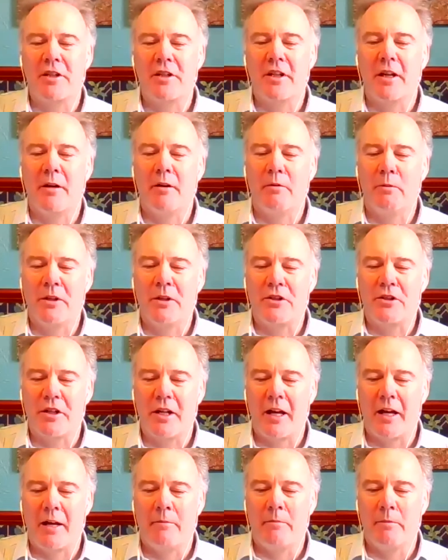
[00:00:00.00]
here which,
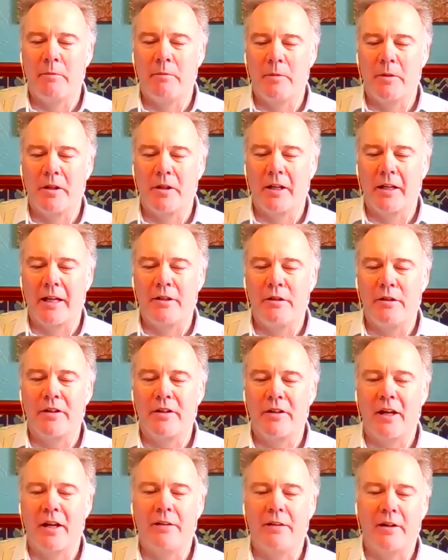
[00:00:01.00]
again, you've
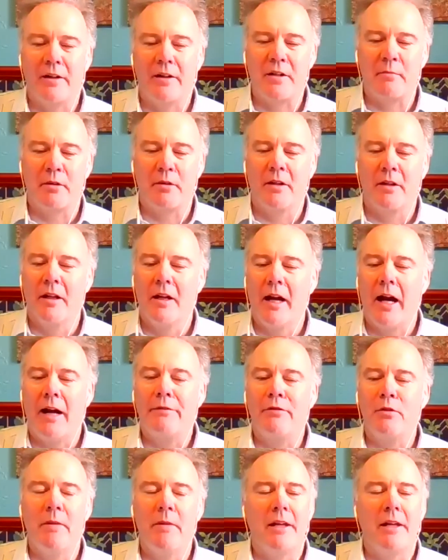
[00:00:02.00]
kind of answered, but have
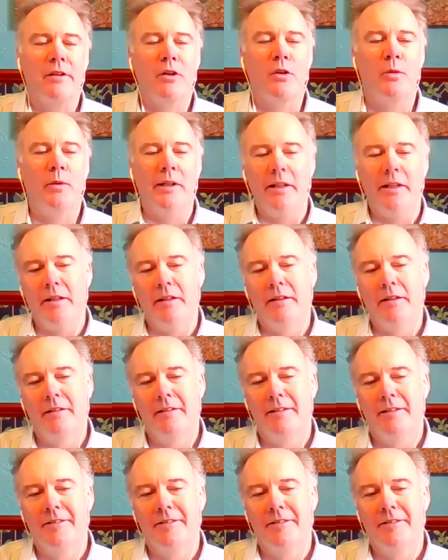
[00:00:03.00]
you met the Queen?